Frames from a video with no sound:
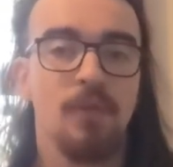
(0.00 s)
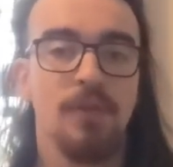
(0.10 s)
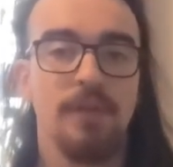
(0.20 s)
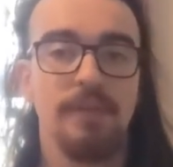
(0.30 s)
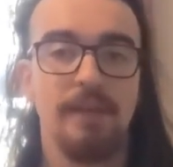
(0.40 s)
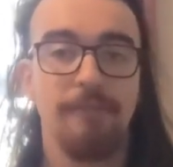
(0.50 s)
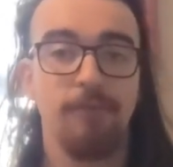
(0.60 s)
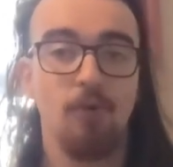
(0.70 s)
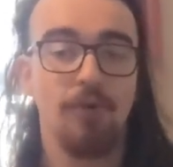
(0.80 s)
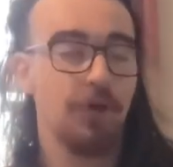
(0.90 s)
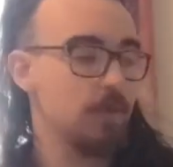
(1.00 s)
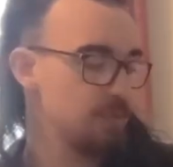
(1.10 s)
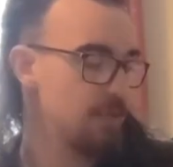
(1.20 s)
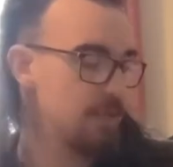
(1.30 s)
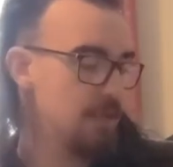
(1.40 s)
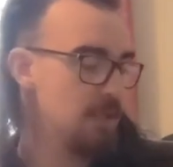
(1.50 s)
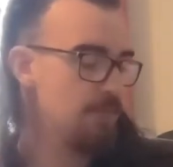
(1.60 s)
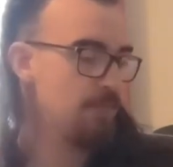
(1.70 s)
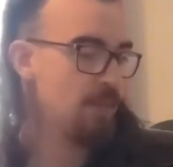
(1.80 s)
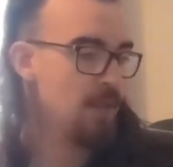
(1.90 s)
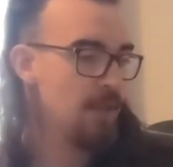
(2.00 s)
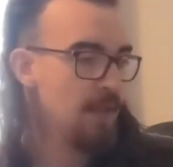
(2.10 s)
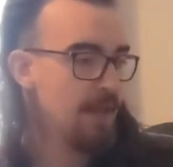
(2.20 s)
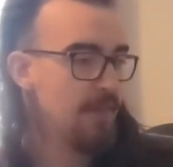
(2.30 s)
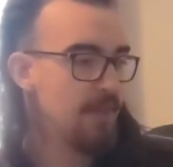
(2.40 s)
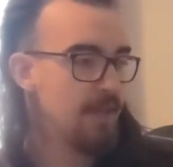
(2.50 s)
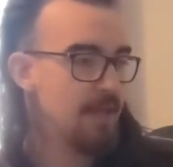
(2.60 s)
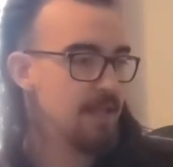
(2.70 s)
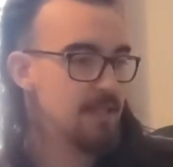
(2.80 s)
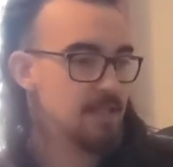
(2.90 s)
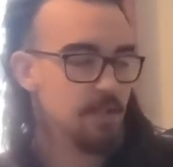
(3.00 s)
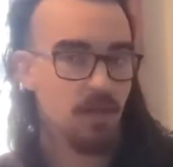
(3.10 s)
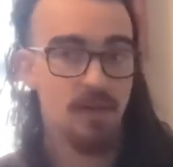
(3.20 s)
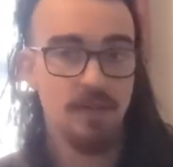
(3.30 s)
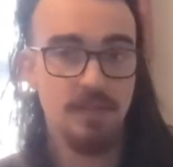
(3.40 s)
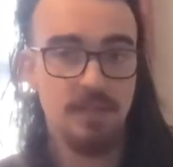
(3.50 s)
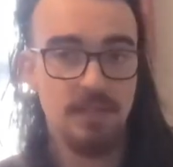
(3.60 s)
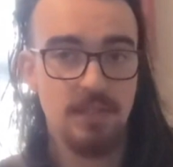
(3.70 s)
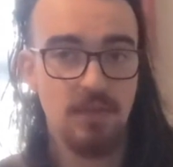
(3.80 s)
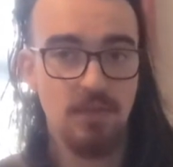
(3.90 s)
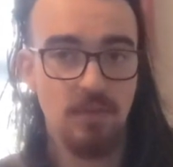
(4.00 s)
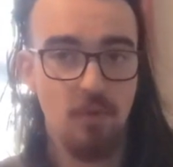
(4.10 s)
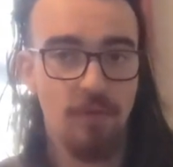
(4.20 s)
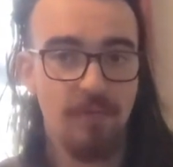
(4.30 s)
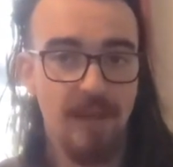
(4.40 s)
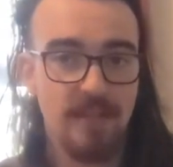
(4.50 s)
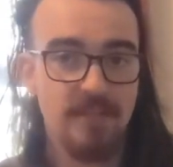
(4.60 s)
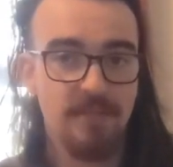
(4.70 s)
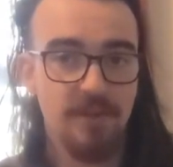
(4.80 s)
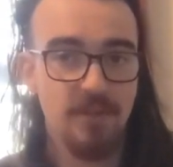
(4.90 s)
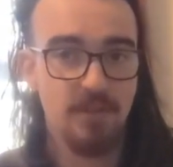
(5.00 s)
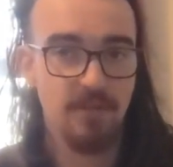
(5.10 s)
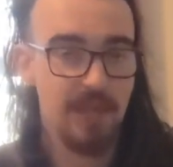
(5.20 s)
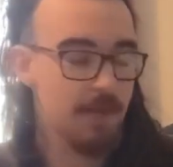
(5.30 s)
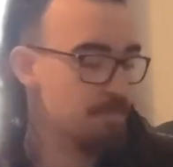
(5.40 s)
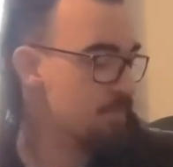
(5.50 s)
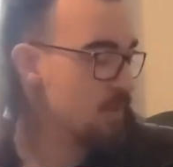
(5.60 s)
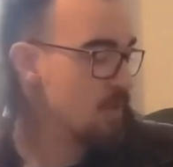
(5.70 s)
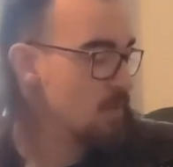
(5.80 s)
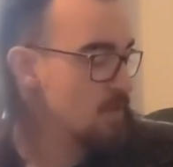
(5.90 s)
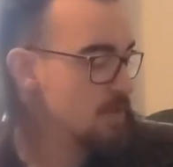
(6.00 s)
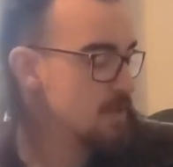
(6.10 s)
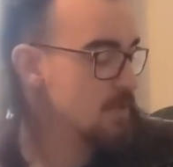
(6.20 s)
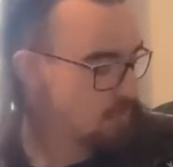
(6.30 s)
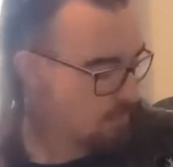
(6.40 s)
So it does that 4 times, I think. And then it goes to a more advanced version of that, which is...